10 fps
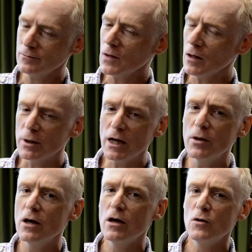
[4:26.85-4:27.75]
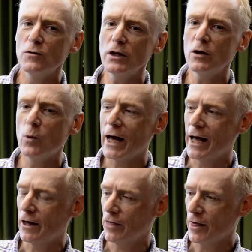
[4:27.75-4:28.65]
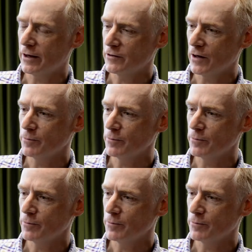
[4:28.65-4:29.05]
But I'm fully aware that